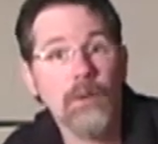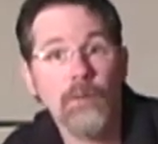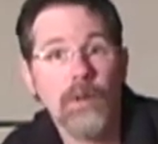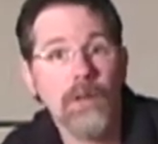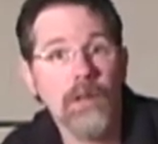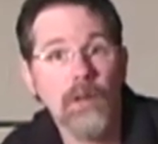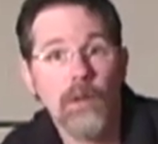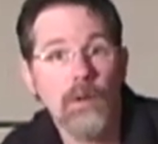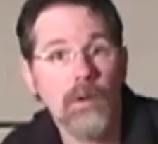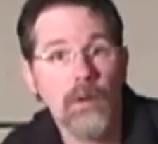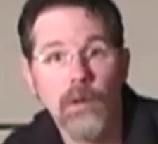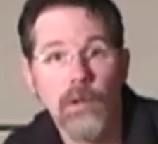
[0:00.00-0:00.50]

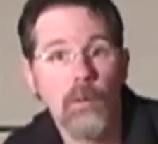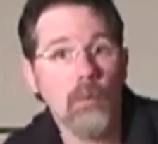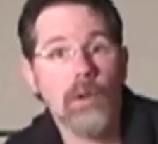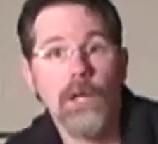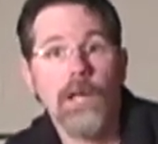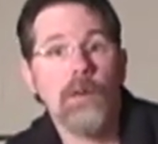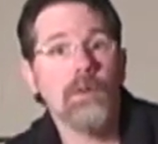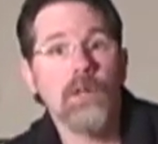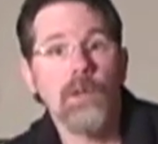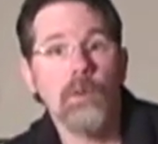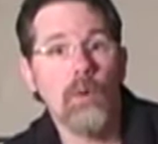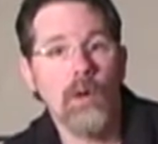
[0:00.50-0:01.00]
recorder,
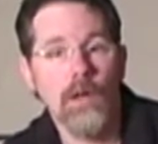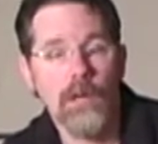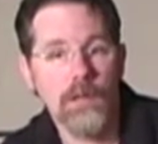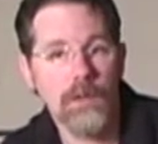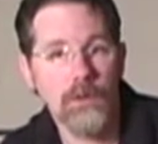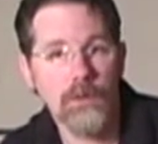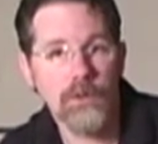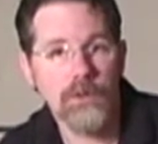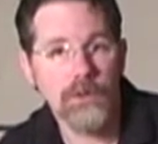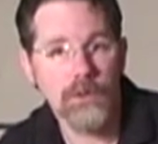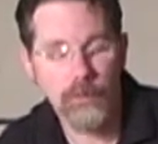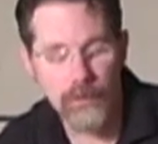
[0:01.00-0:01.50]
whatever you want to
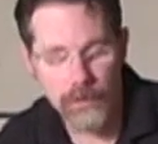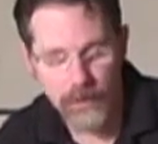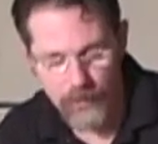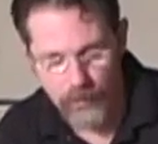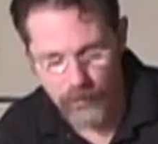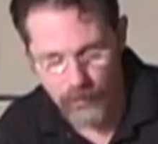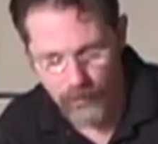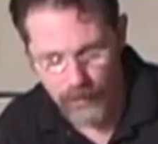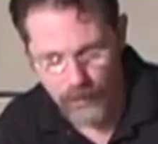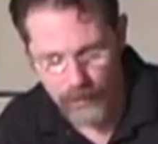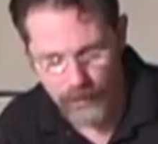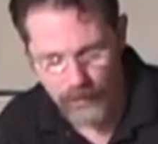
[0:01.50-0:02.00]
use to
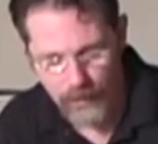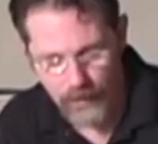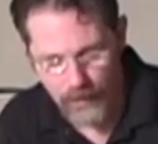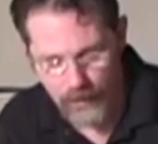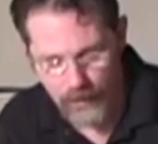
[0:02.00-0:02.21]
record.